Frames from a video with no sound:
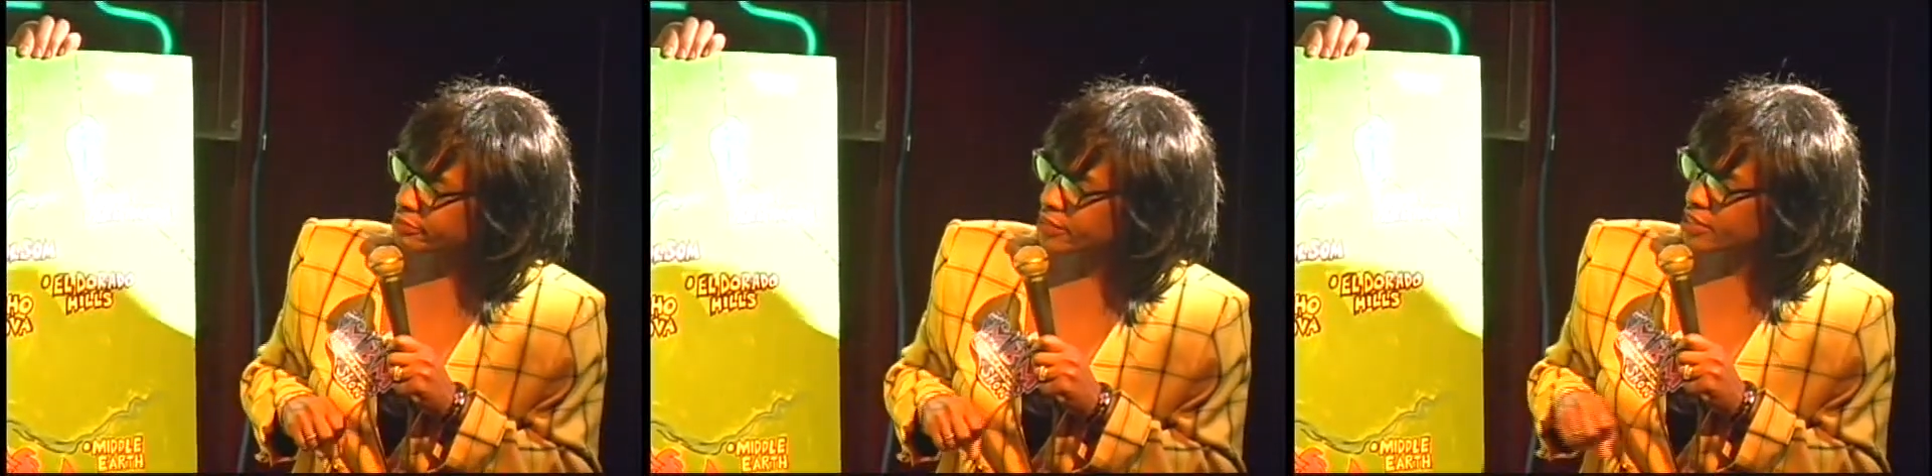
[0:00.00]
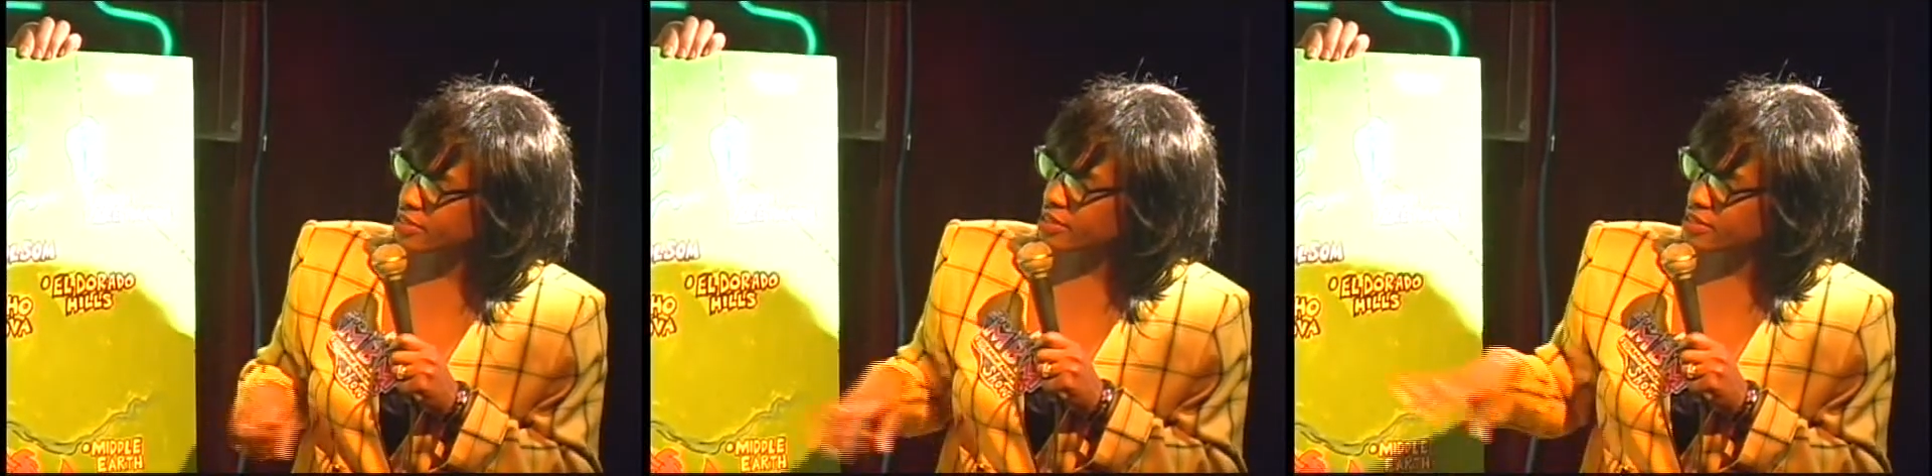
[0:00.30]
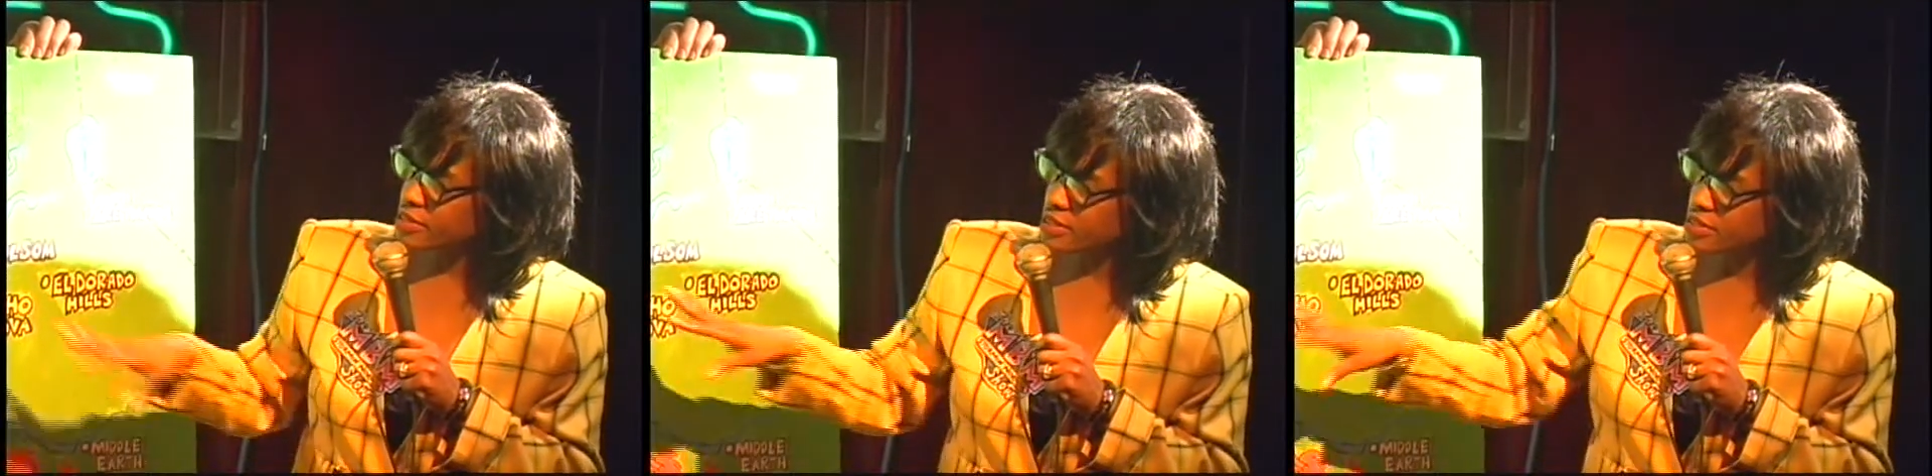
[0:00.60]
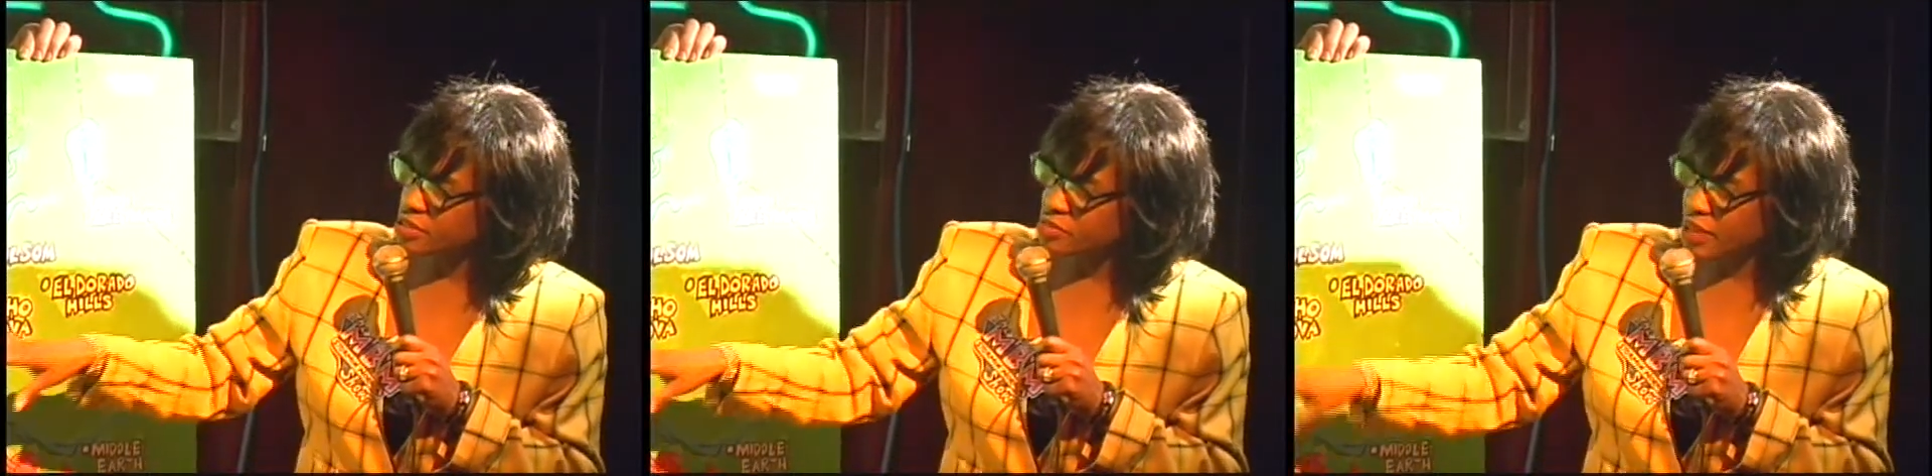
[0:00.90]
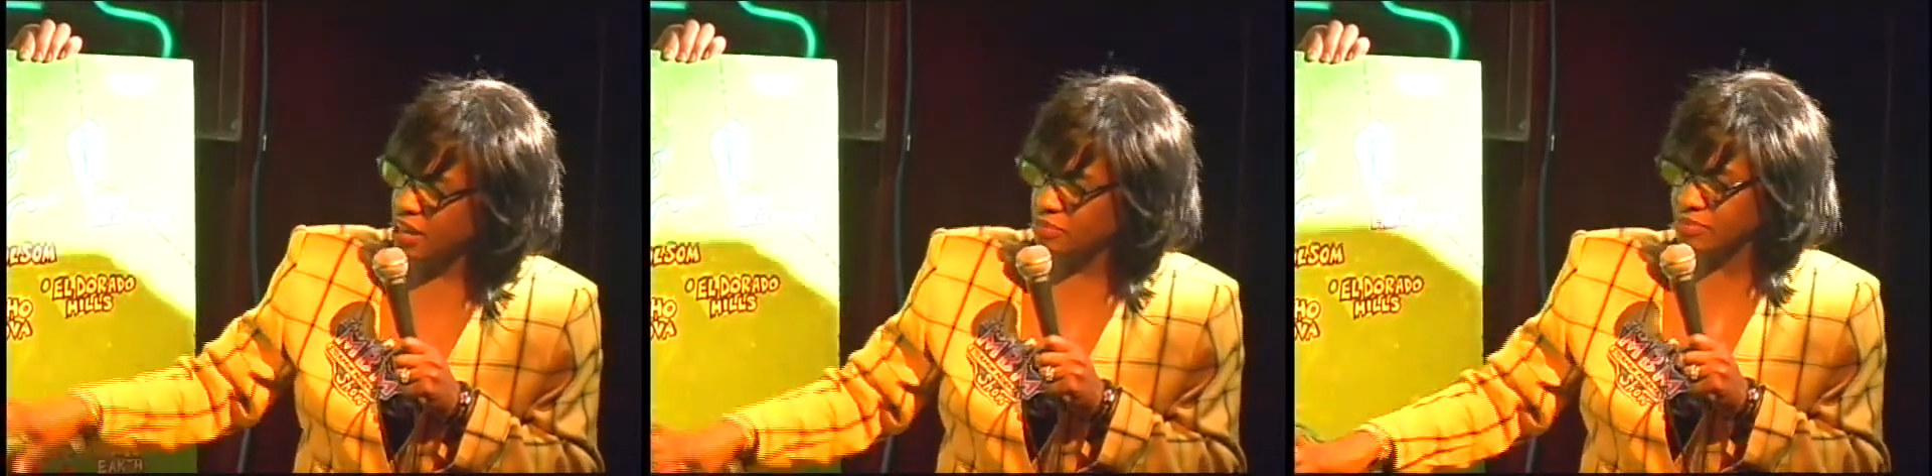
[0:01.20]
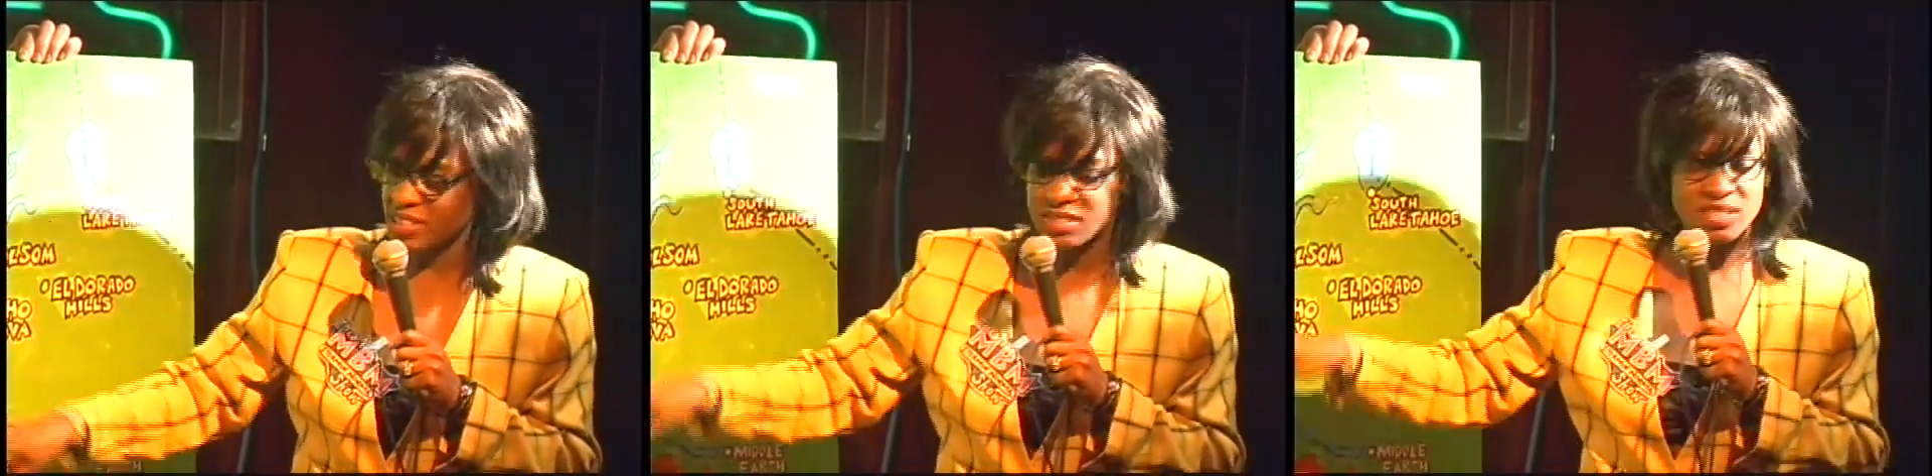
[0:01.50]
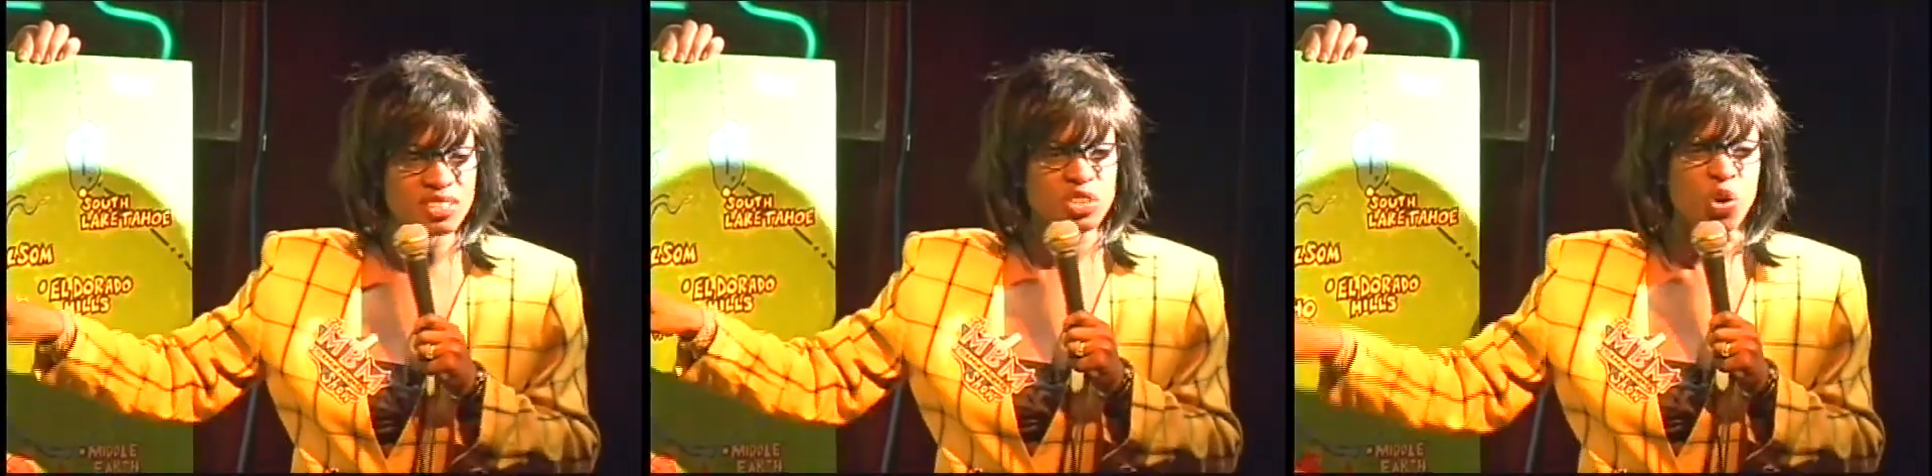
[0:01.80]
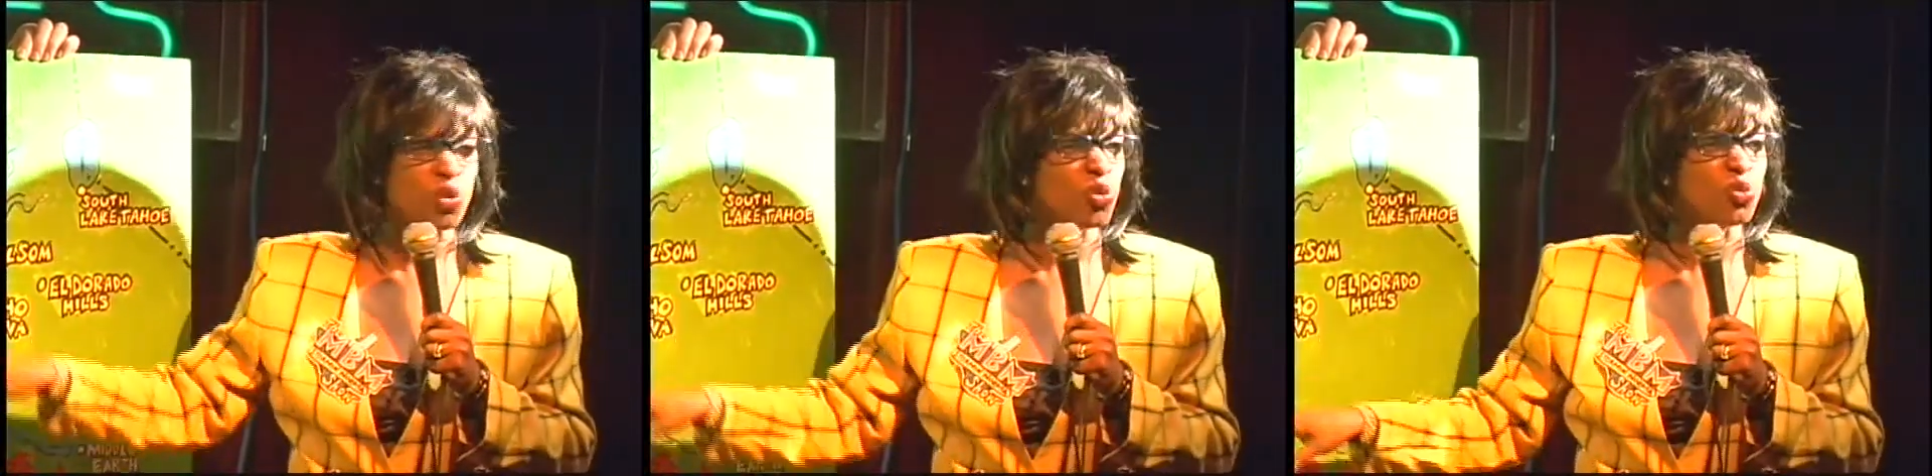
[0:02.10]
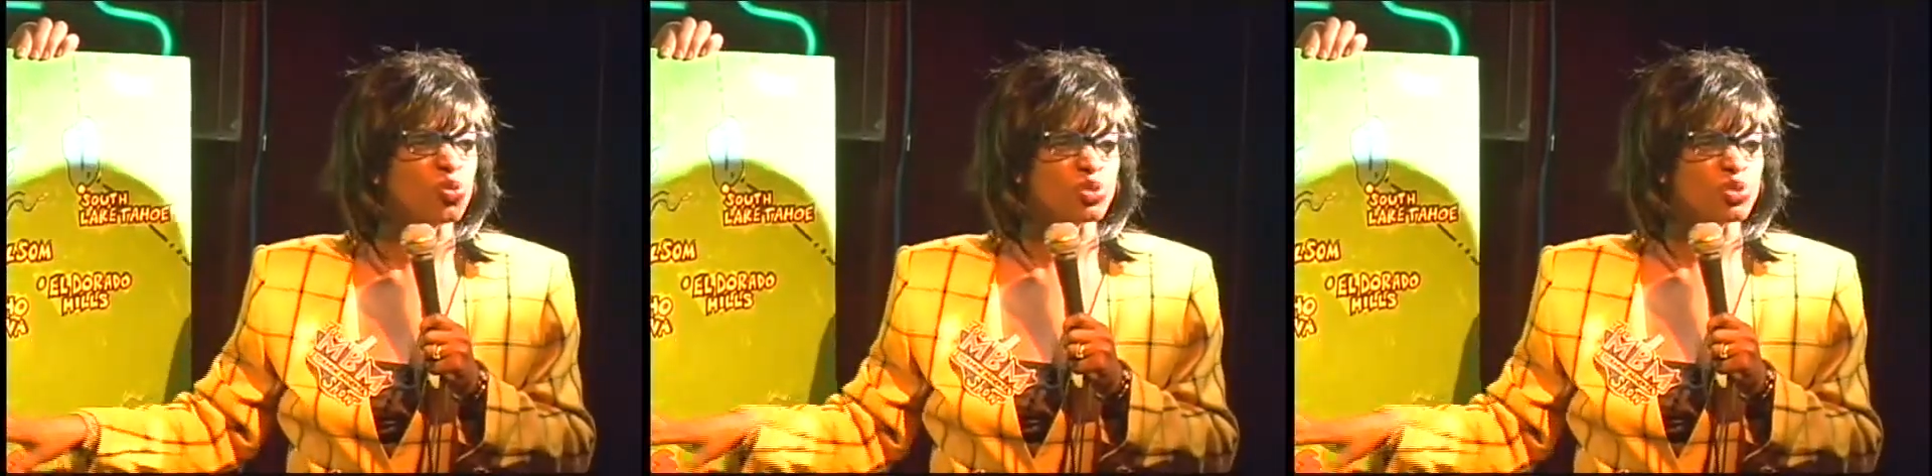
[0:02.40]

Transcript: because this little map, it's old.